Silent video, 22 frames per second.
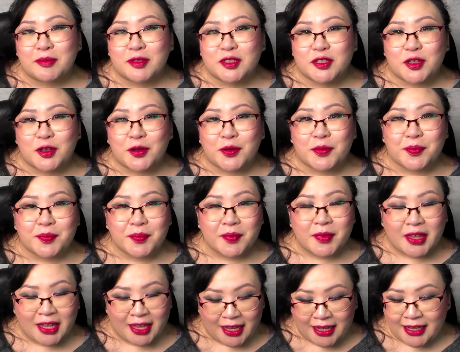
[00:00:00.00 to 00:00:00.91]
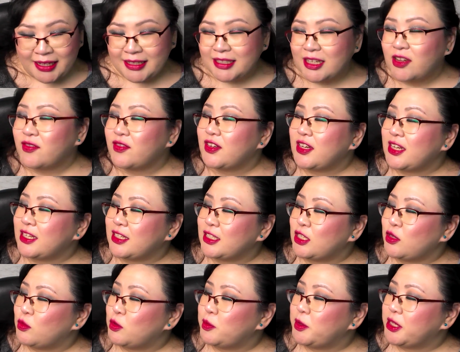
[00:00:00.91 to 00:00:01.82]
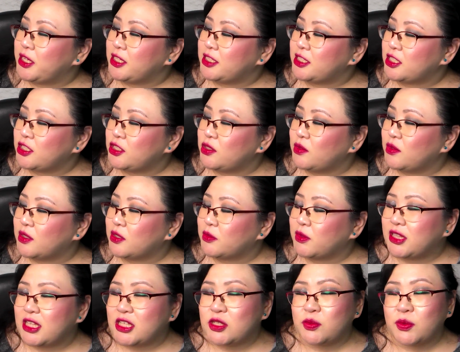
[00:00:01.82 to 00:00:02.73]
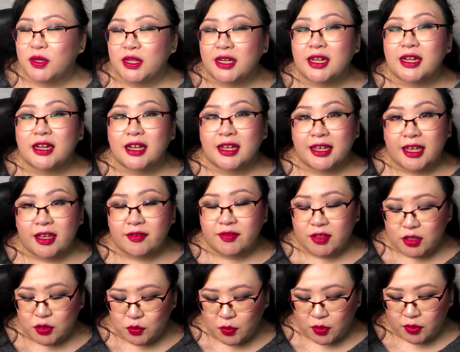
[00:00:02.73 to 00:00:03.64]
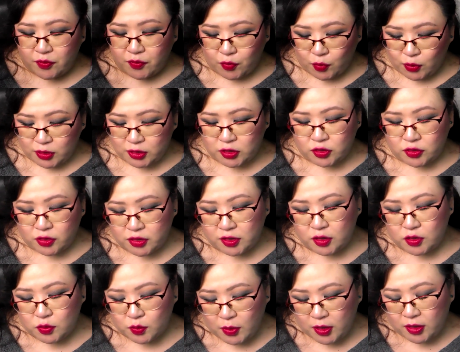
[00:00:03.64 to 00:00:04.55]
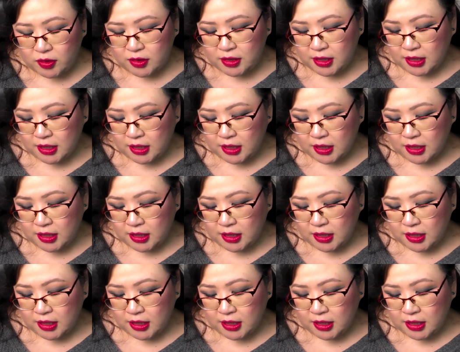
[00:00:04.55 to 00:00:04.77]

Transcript: So definitely we'll be continuing with this one, and I gave this one four stars as well.